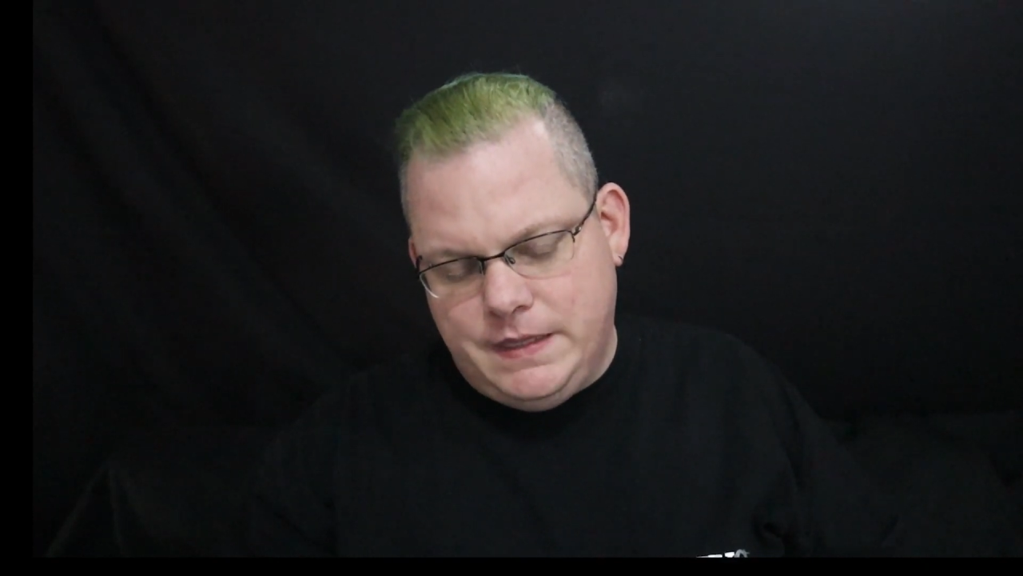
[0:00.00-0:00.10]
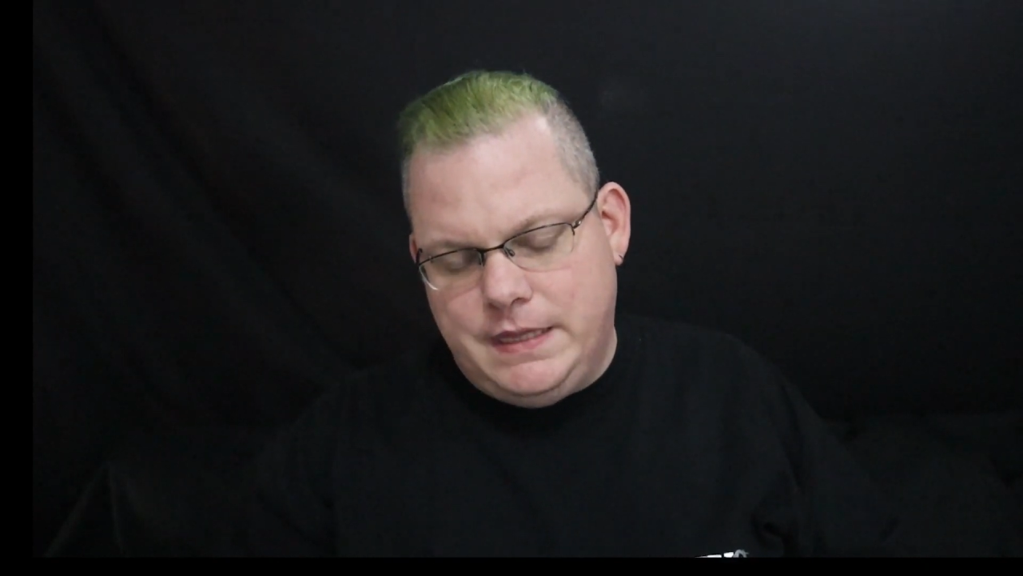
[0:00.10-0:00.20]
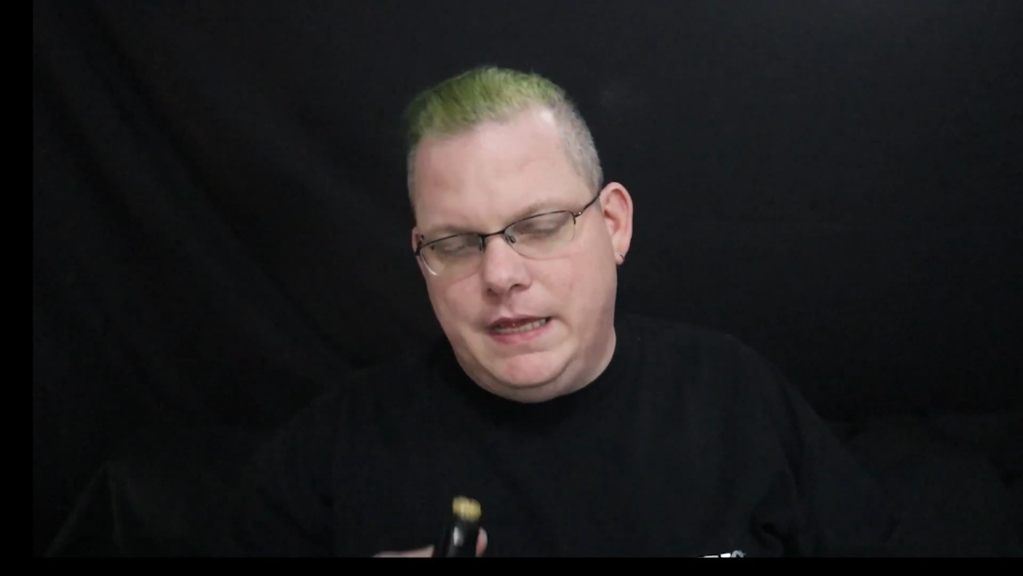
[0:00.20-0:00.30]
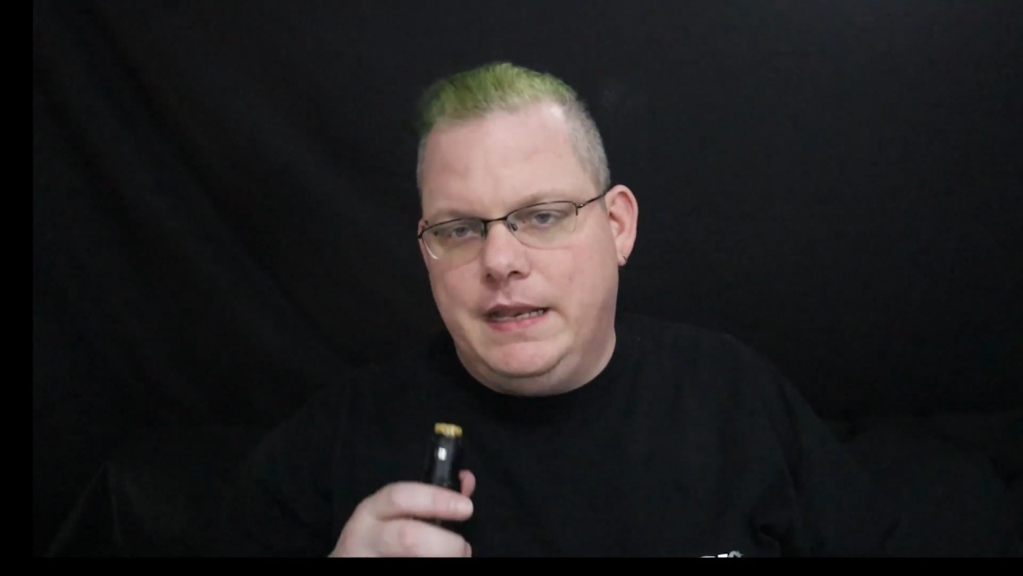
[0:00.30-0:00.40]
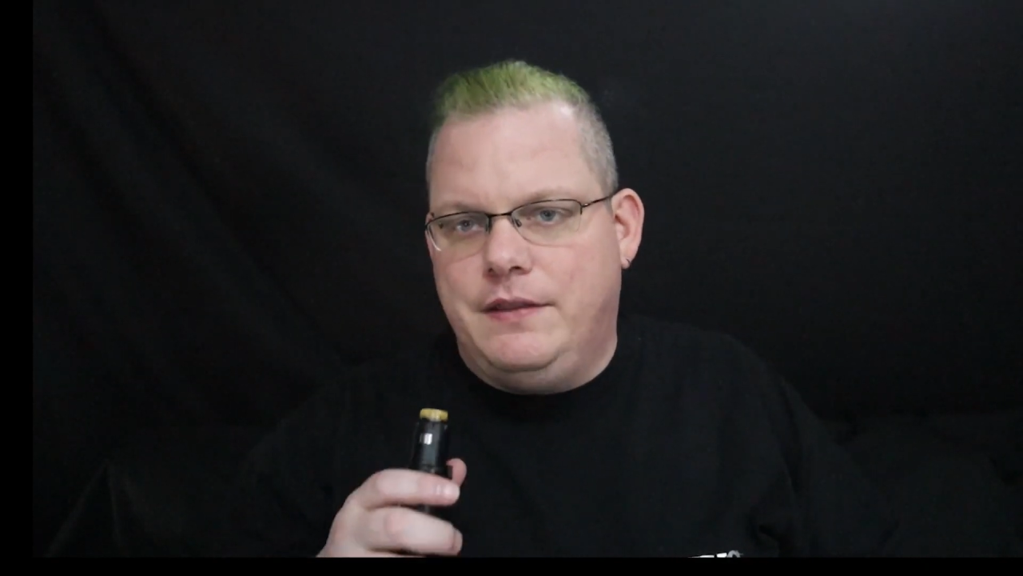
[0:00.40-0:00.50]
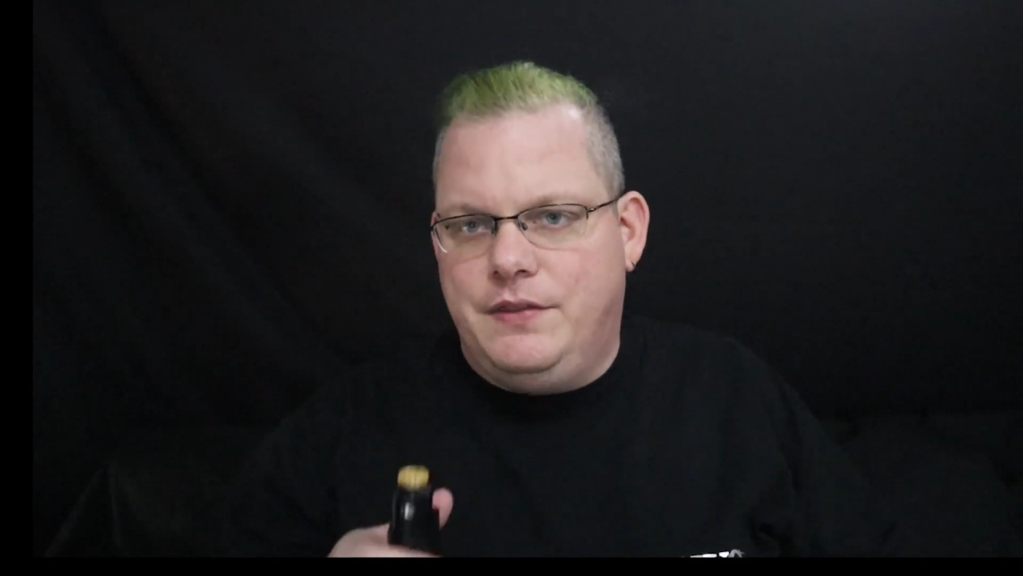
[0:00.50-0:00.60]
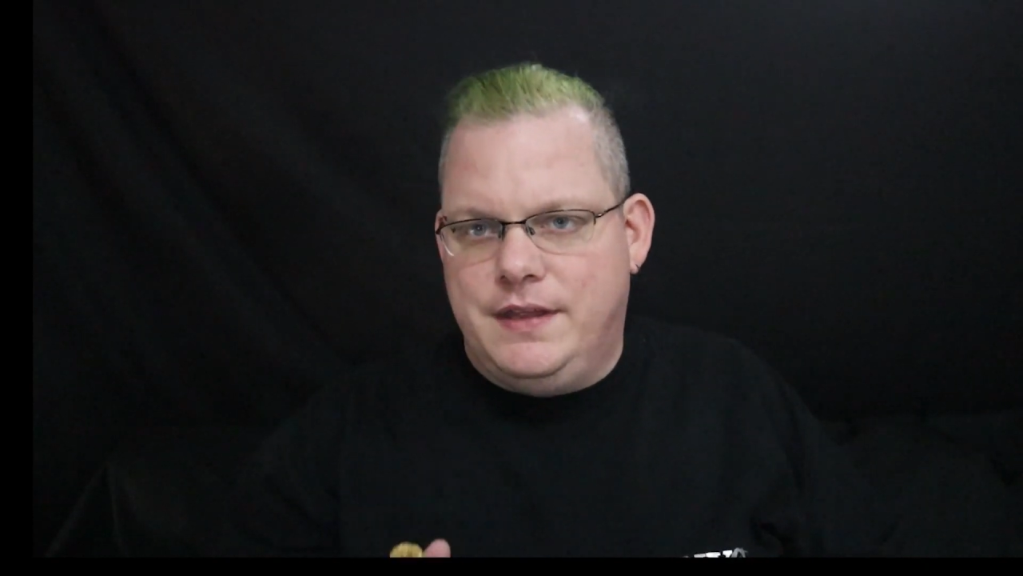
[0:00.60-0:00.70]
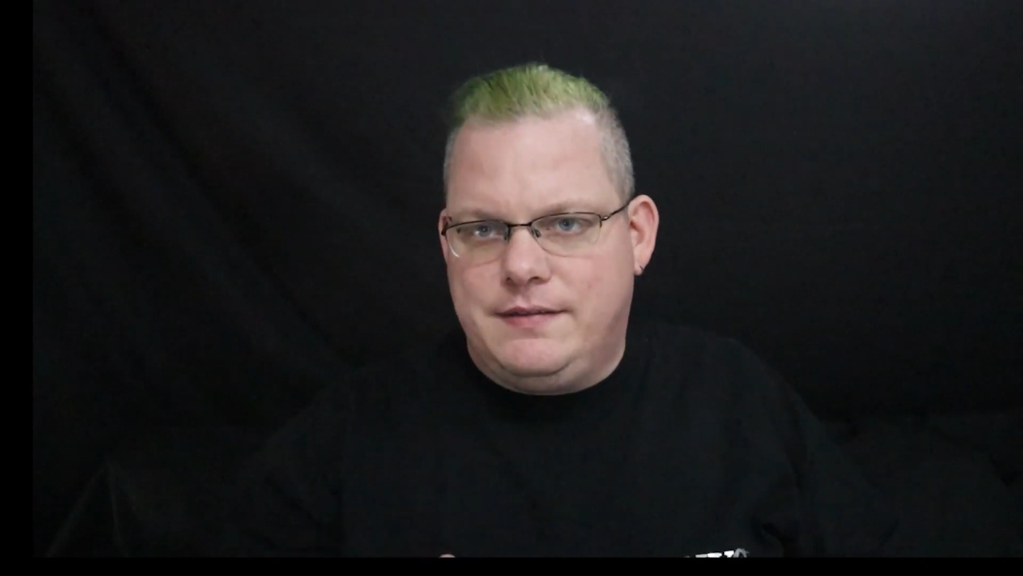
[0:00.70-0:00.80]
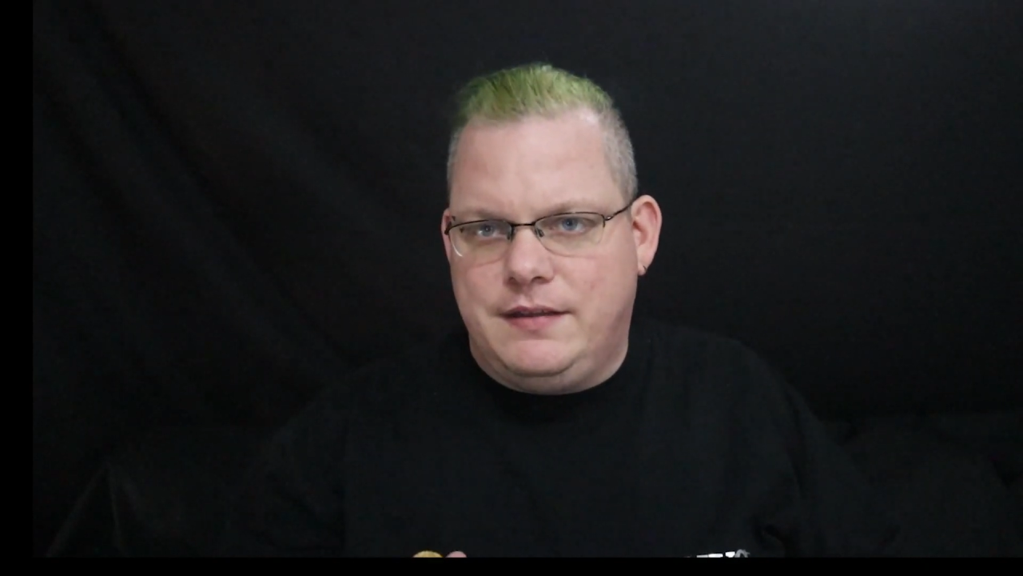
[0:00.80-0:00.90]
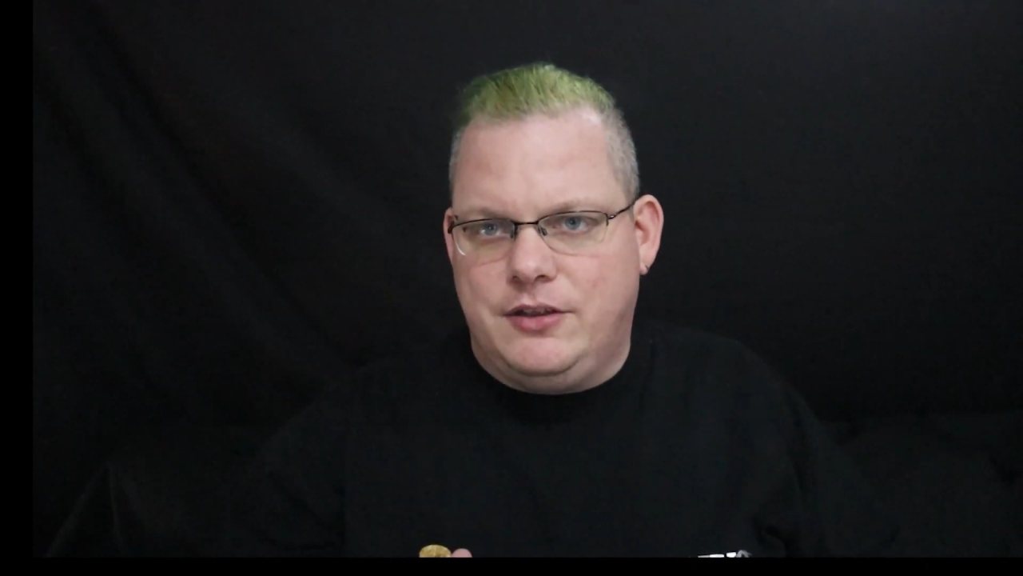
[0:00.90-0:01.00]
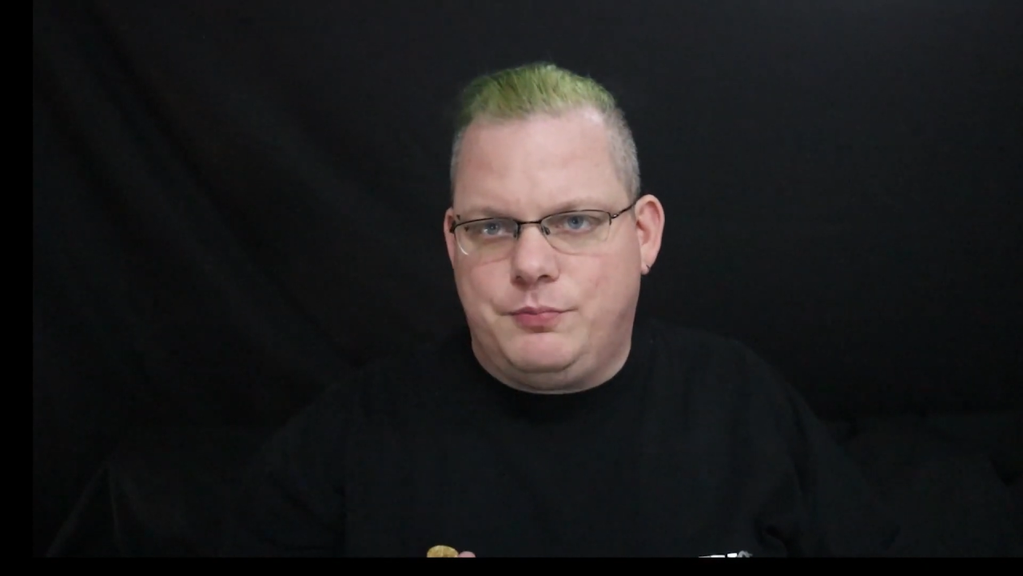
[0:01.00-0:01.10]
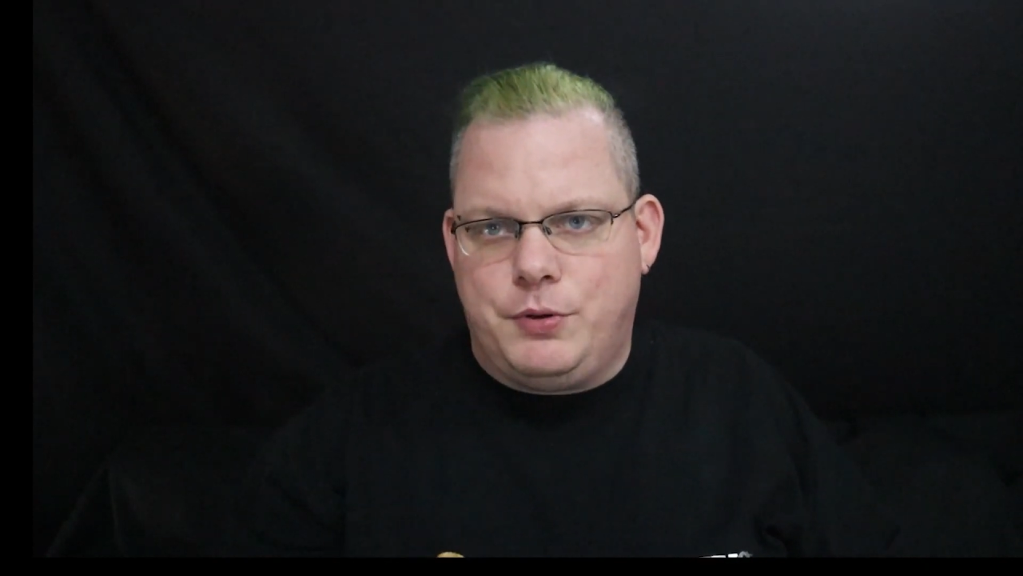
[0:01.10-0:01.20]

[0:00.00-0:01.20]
this does